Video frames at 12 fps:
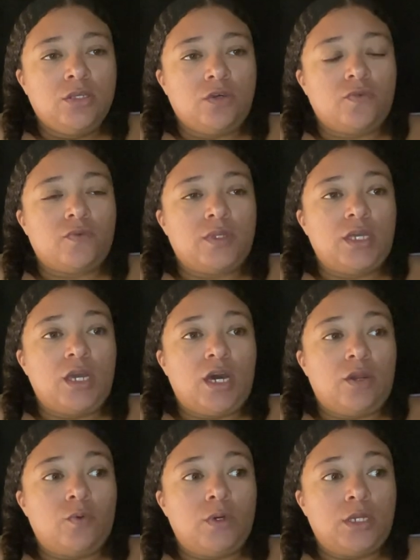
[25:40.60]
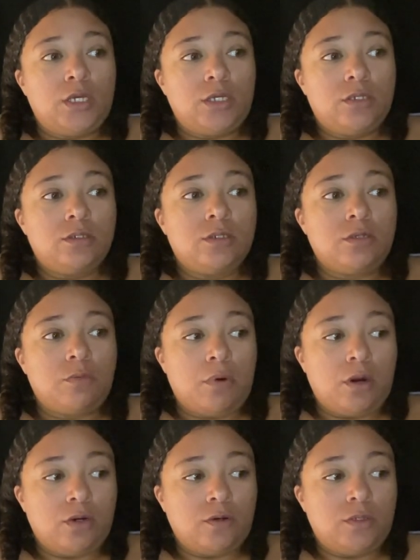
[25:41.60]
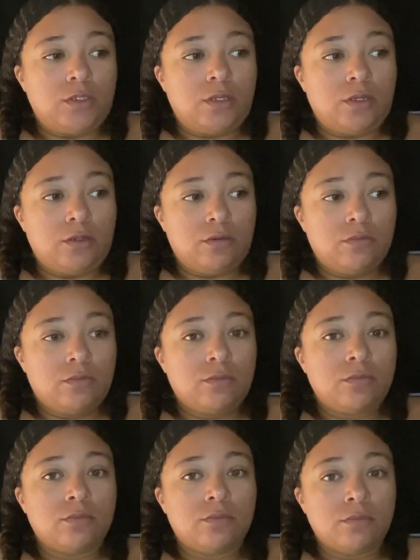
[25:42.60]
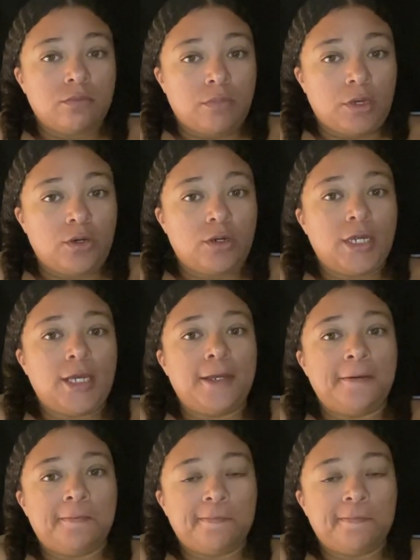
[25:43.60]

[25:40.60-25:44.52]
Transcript: Hopefully, God willing, tomorrow is a better day.